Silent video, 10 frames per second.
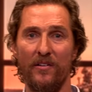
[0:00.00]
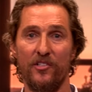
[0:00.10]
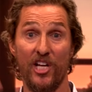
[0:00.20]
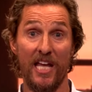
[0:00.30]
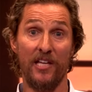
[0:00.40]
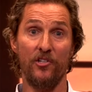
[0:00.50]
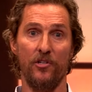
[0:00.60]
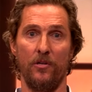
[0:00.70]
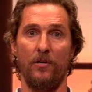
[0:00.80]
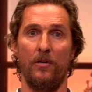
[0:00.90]
Change.
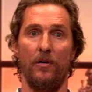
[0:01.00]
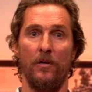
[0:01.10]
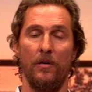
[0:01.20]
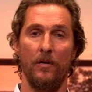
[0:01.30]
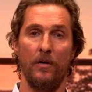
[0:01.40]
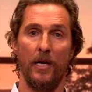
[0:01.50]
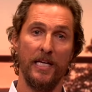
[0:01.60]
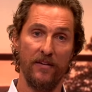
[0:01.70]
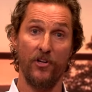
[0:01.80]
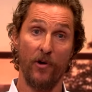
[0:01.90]
And
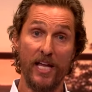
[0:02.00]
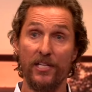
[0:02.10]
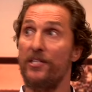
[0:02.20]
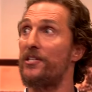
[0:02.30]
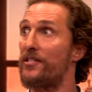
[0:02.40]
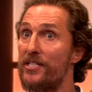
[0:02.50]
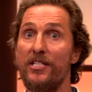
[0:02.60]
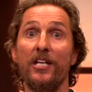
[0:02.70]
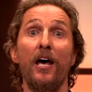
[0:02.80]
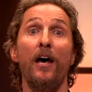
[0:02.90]
give
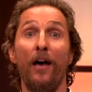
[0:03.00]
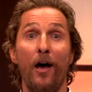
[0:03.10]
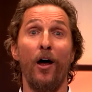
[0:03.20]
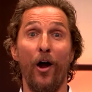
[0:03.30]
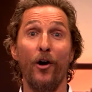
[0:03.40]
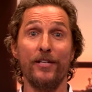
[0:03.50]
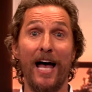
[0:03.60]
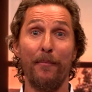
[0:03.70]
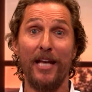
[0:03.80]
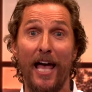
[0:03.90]
Grace her
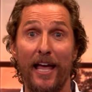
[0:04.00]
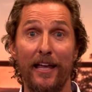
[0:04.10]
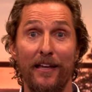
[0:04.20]
time of day.